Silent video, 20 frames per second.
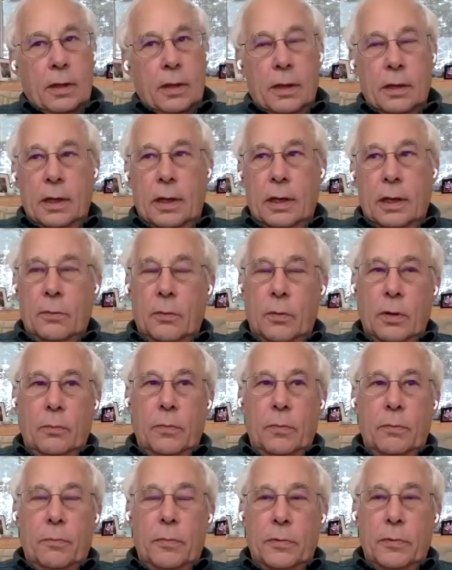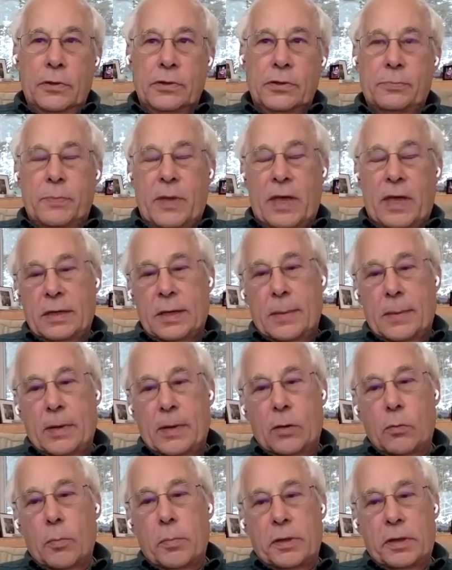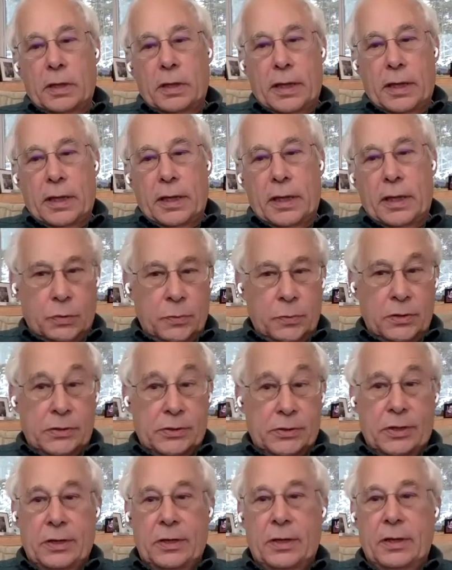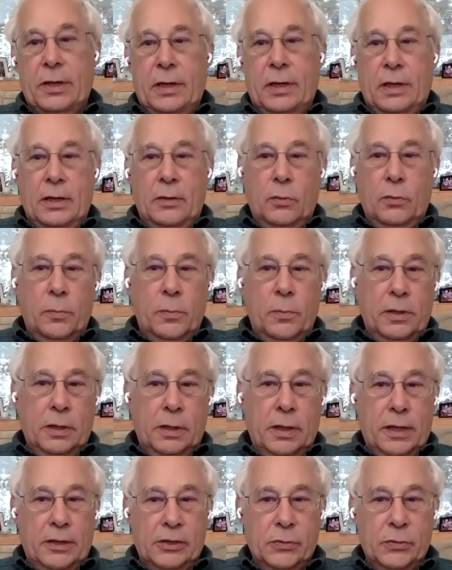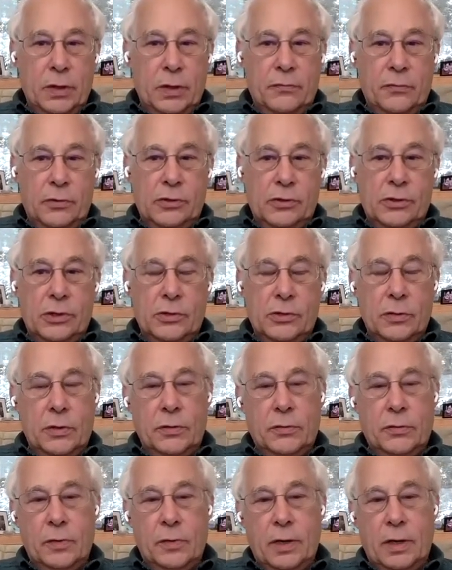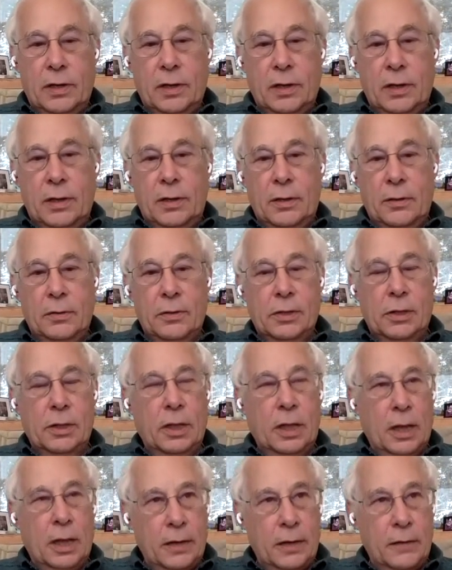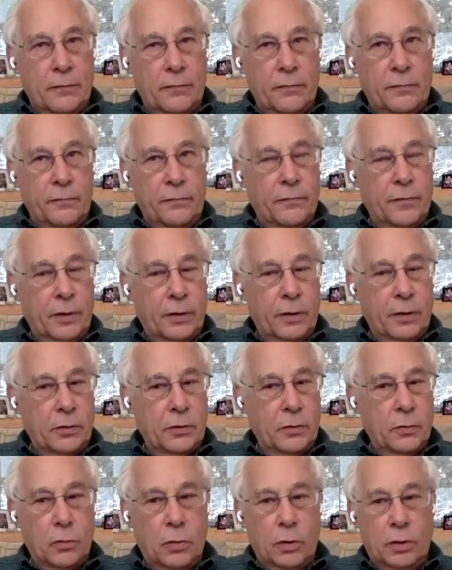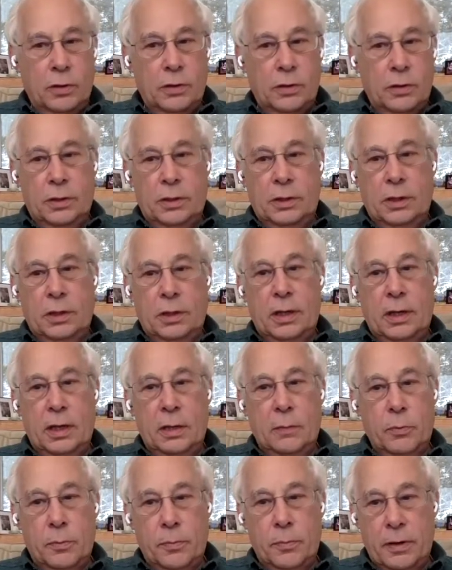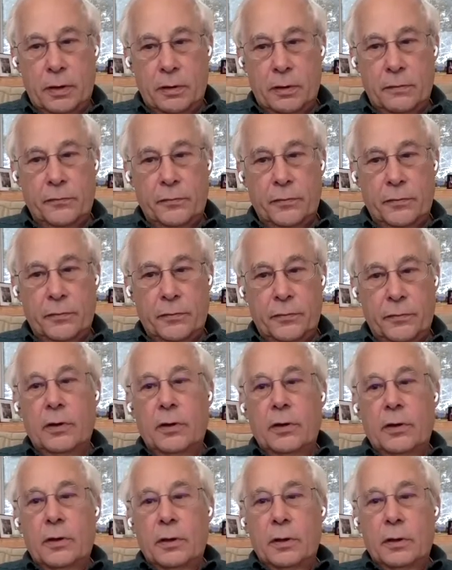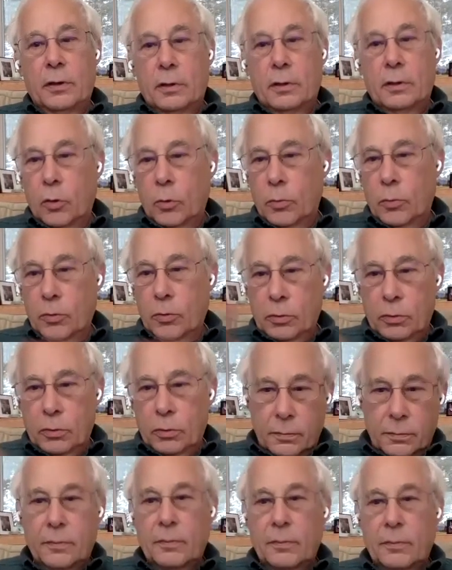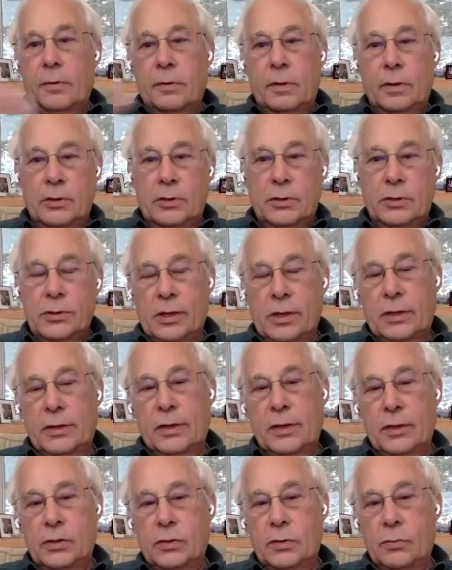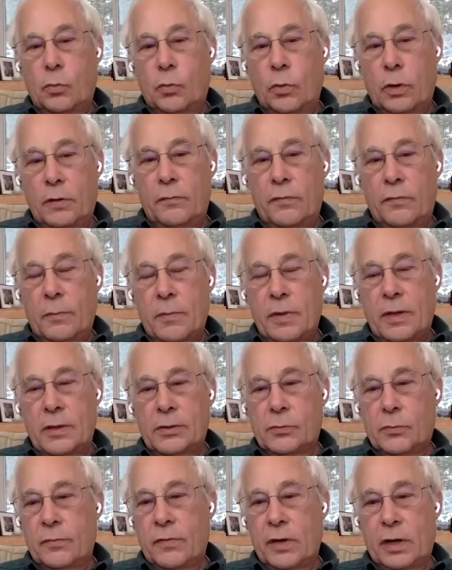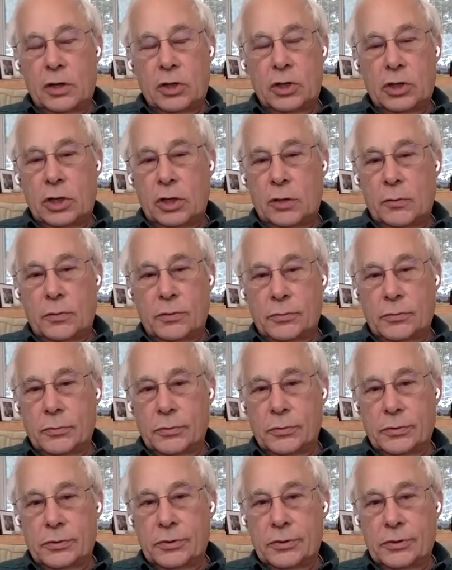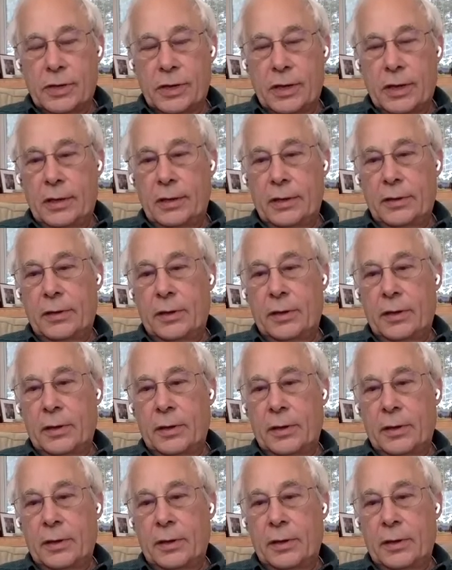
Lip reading: Again, this pandemic won't be the last one we see, and it won't be the last 21st century threat. And there is a lot of very good work done on how to prepare for global issues like this. One of them is we've got to share resources, and